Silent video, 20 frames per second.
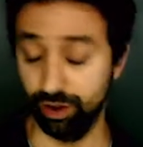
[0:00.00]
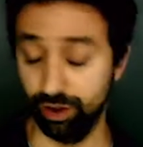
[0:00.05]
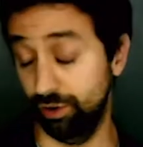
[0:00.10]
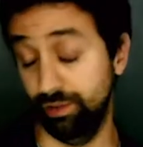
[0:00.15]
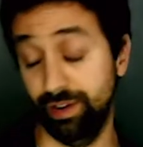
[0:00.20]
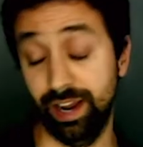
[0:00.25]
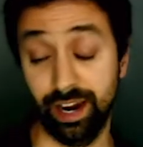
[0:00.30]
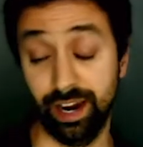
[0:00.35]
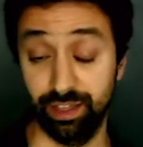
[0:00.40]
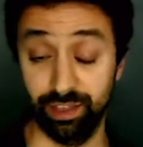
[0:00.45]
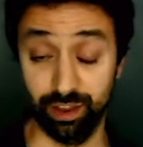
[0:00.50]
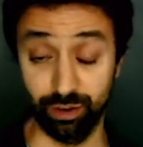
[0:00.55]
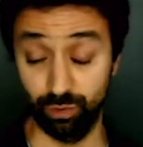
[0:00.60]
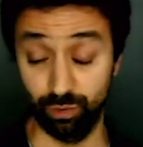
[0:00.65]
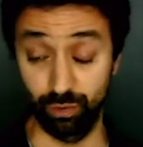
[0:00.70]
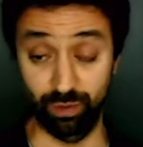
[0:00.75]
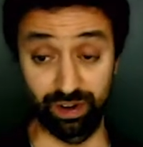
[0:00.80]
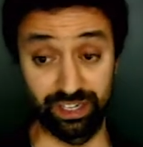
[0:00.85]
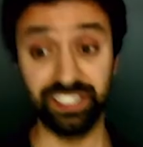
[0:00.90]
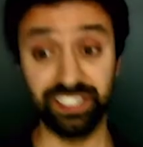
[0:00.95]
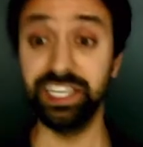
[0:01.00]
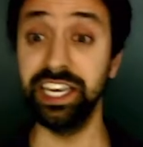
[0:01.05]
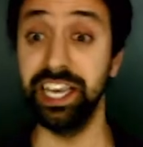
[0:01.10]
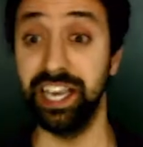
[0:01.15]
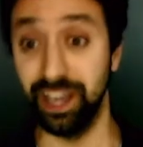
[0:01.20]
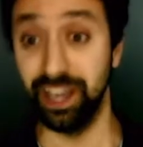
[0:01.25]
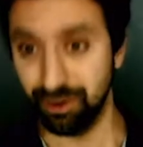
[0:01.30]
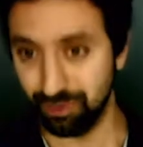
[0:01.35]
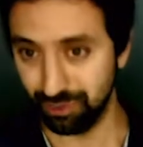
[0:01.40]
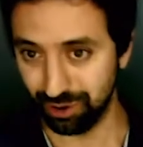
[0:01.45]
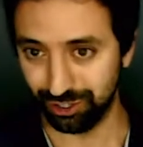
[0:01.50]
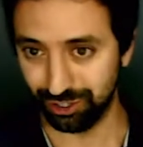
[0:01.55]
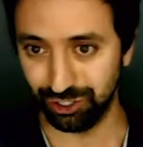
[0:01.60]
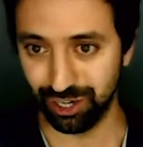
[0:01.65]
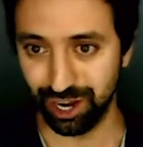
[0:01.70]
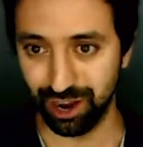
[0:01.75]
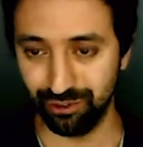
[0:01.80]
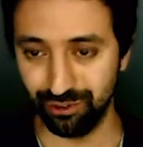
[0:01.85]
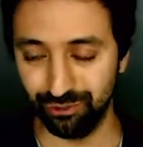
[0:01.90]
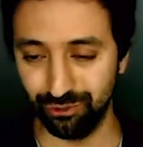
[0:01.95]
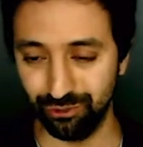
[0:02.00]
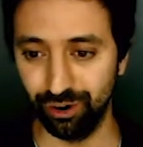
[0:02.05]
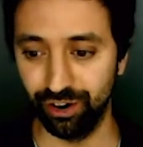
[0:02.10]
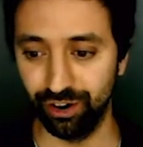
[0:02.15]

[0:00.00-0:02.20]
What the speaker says: what we see with GA4